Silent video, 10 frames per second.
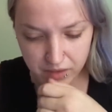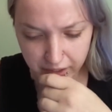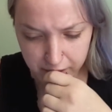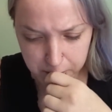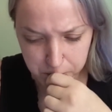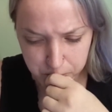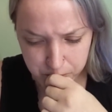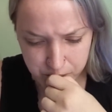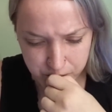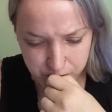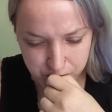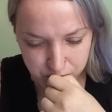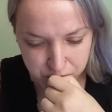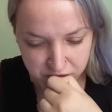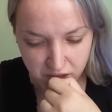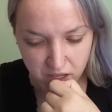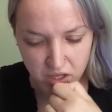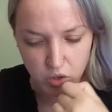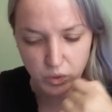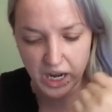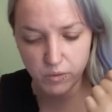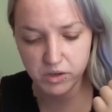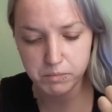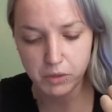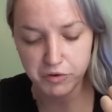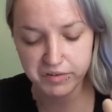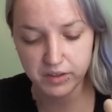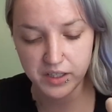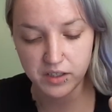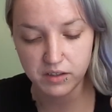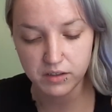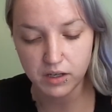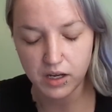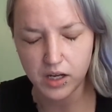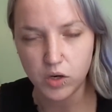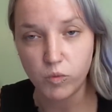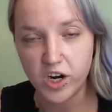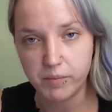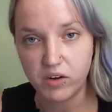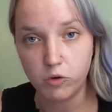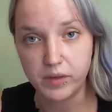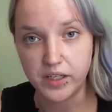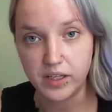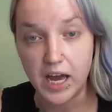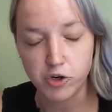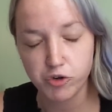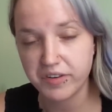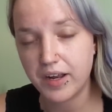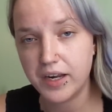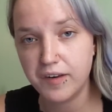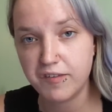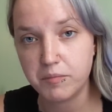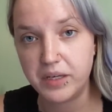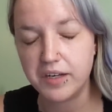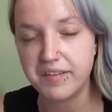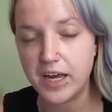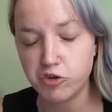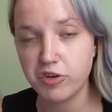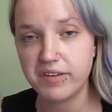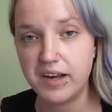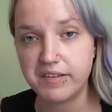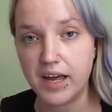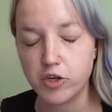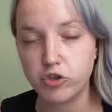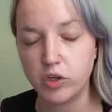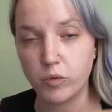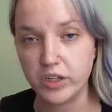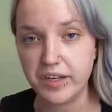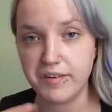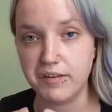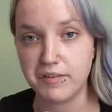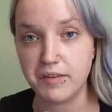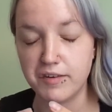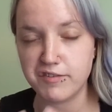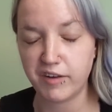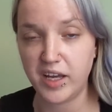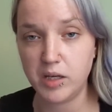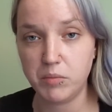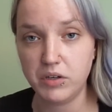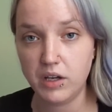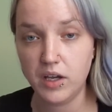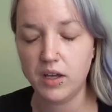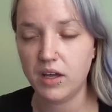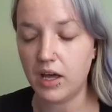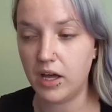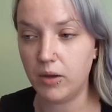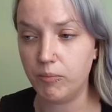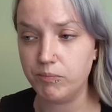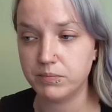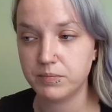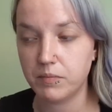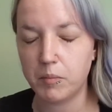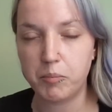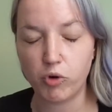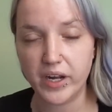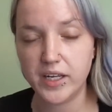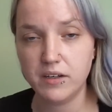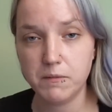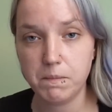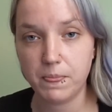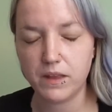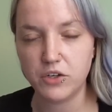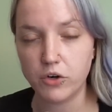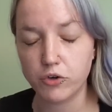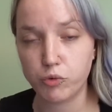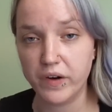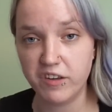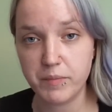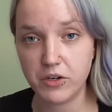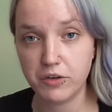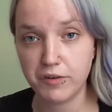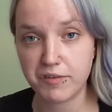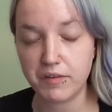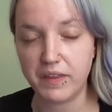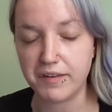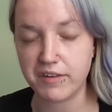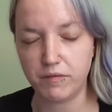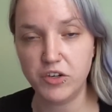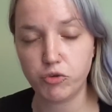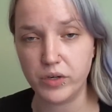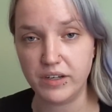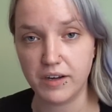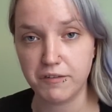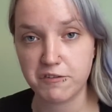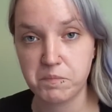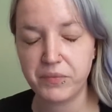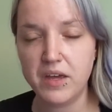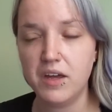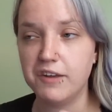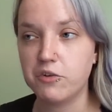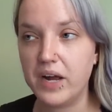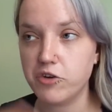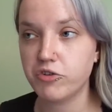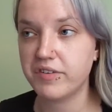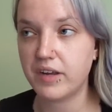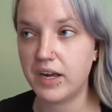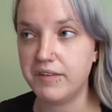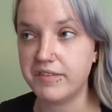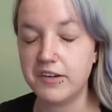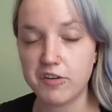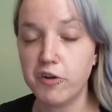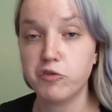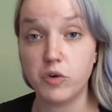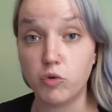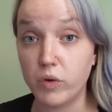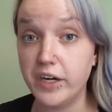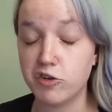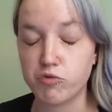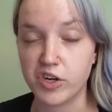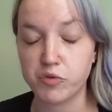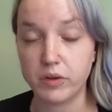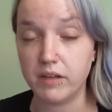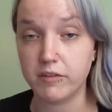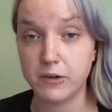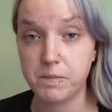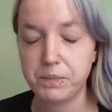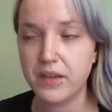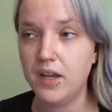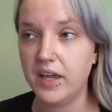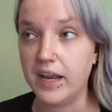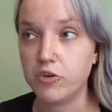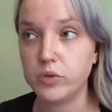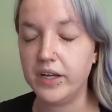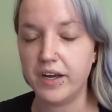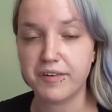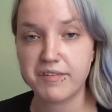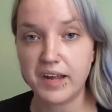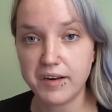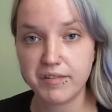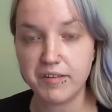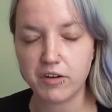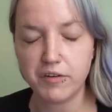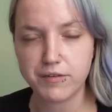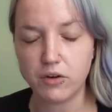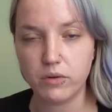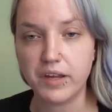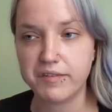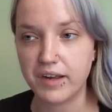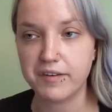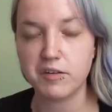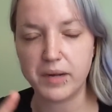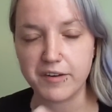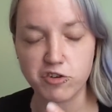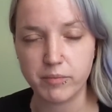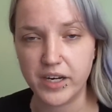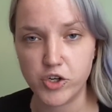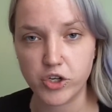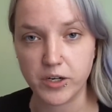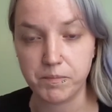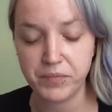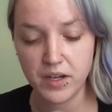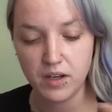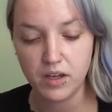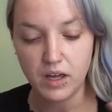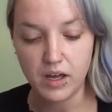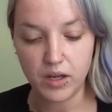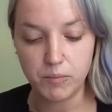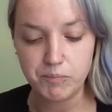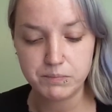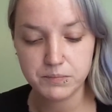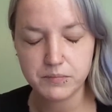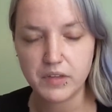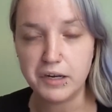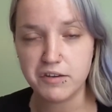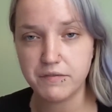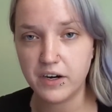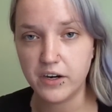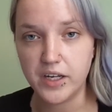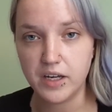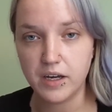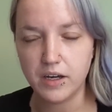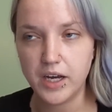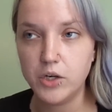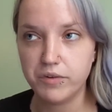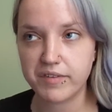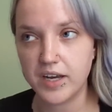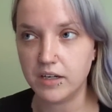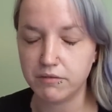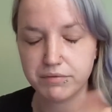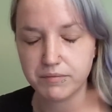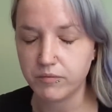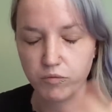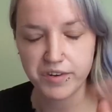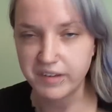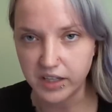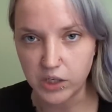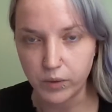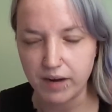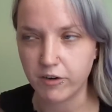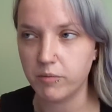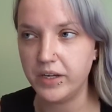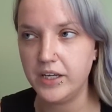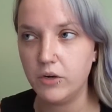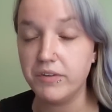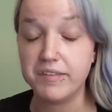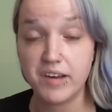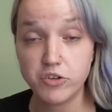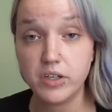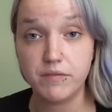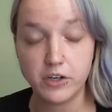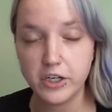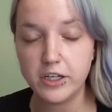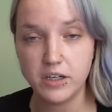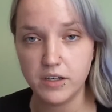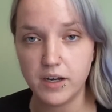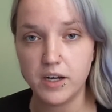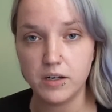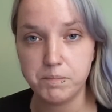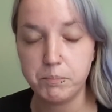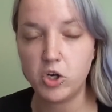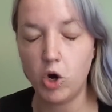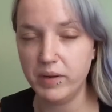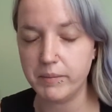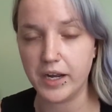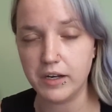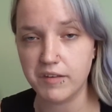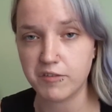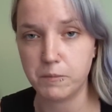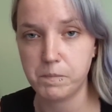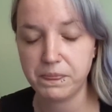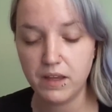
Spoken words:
What I would mostly recommend would be exercise, because exercise actually releases the same brain neurotransmitters that self-injury does. And so exercise, and it's also a great stress reliever. And actually, sex is also, sex and masturbation is a very, I know it's kind of silly and whatever, but, you know, it's actually a very good coping mechanism.